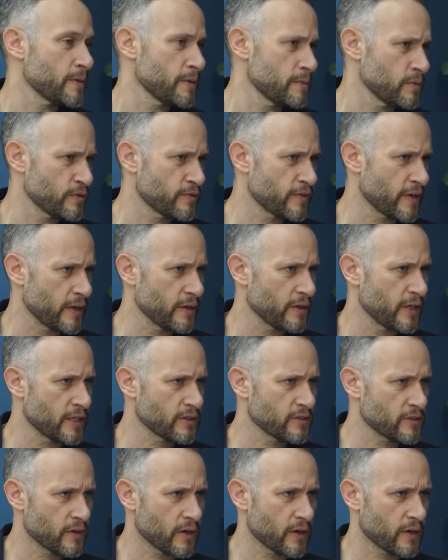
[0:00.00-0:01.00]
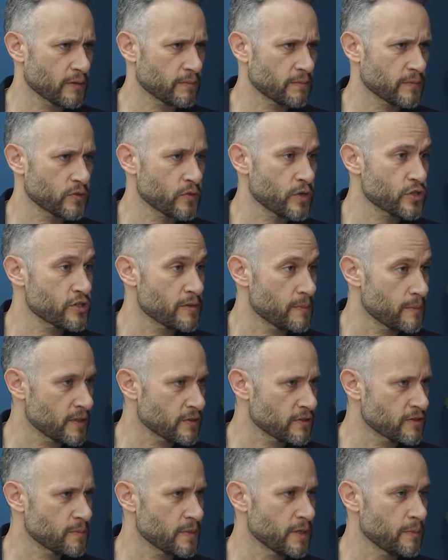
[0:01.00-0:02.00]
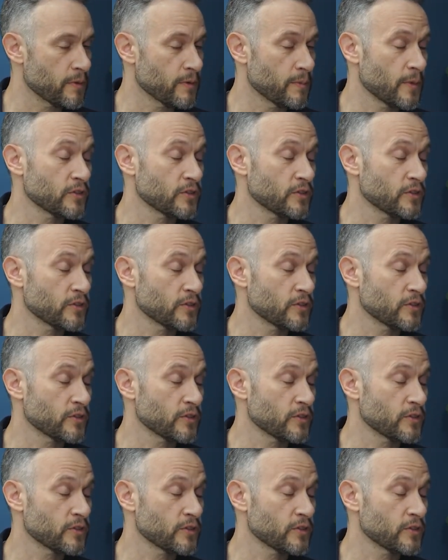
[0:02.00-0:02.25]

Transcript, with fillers: of the people who follow us are Christian business people,